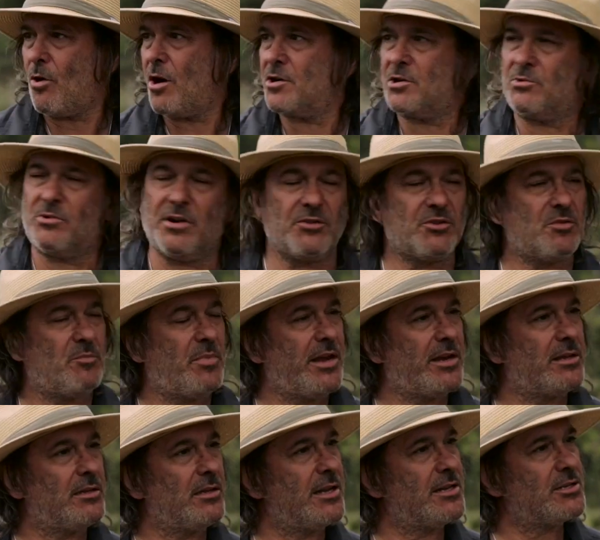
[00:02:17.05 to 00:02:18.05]
wander around the
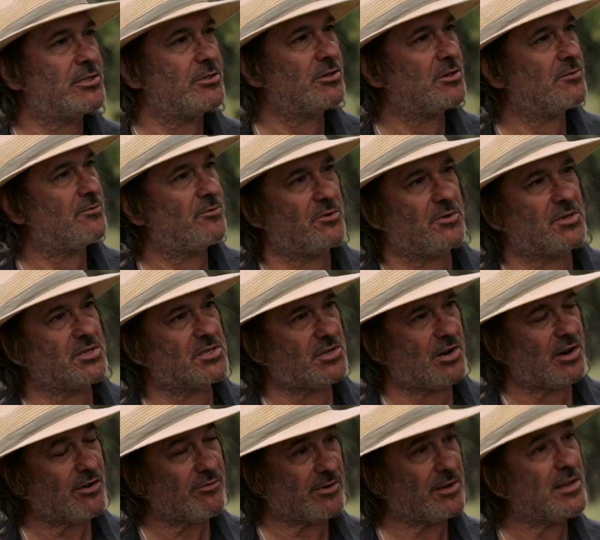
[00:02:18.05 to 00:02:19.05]
Badlands looking for a
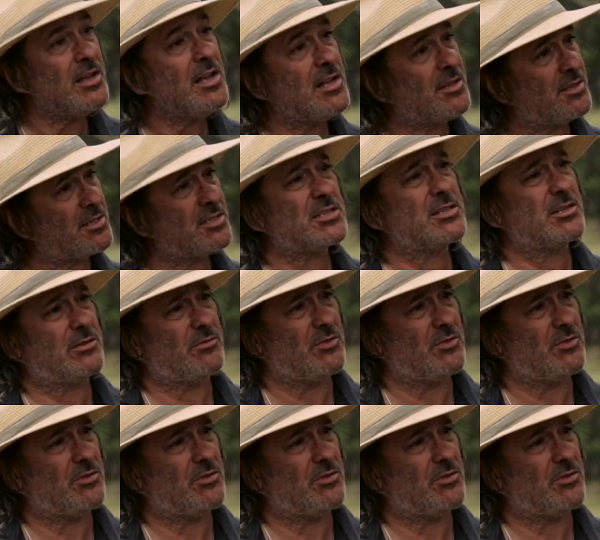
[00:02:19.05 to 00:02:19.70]
discovery. This